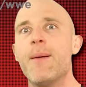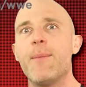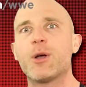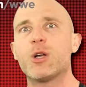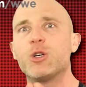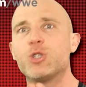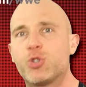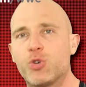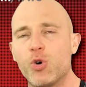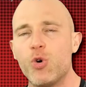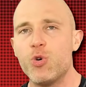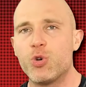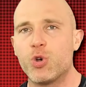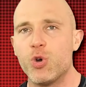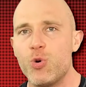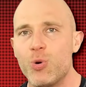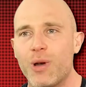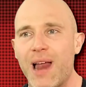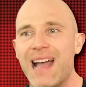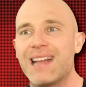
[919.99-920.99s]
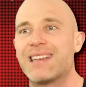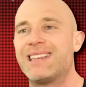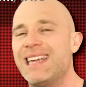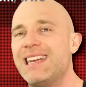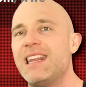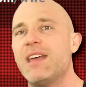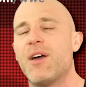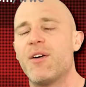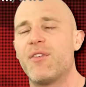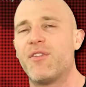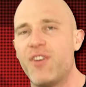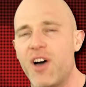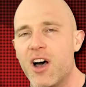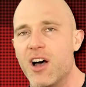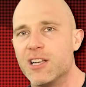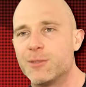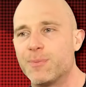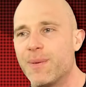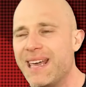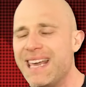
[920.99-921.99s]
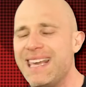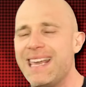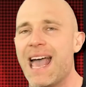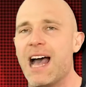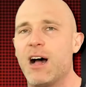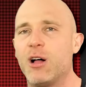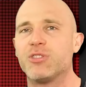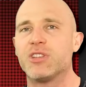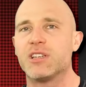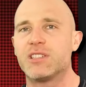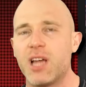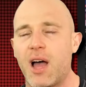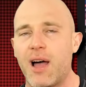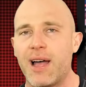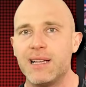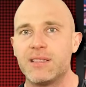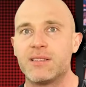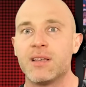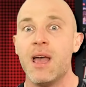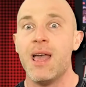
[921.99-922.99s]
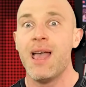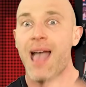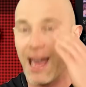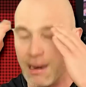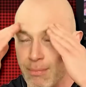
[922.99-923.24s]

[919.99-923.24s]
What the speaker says: Because Drew Gulak did it at first, but he held the tights,